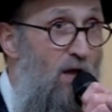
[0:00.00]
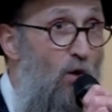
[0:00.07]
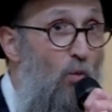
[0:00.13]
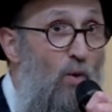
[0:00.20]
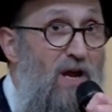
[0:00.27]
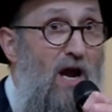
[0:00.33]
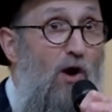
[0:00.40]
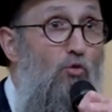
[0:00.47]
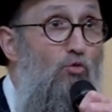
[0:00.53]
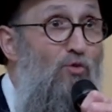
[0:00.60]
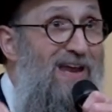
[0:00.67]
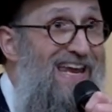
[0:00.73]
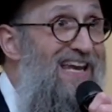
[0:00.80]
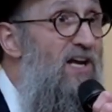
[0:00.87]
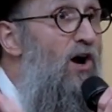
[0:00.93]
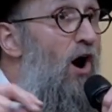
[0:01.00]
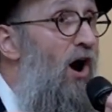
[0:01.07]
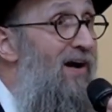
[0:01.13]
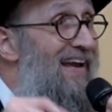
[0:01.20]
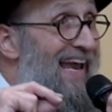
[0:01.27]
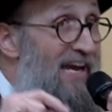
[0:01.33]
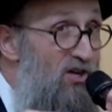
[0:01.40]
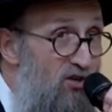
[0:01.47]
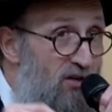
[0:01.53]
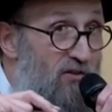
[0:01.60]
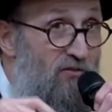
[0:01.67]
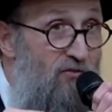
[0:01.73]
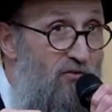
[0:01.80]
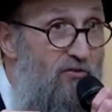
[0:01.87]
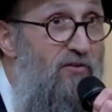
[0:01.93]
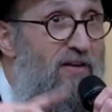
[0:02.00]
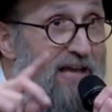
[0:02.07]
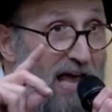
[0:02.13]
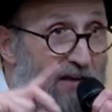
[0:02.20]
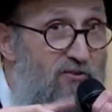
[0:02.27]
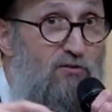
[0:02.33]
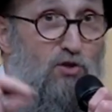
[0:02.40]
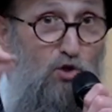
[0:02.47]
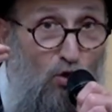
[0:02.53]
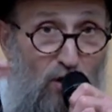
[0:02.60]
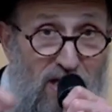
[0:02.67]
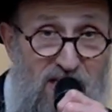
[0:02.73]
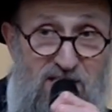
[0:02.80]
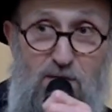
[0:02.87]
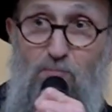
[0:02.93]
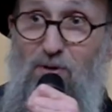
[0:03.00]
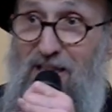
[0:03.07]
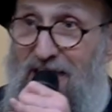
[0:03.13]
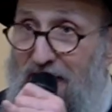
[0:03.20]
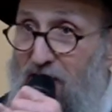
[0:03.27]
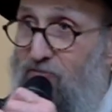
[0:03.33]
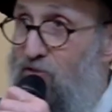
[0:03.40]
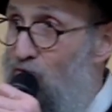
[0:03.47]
we are reincarnations. Yes, Judaism believes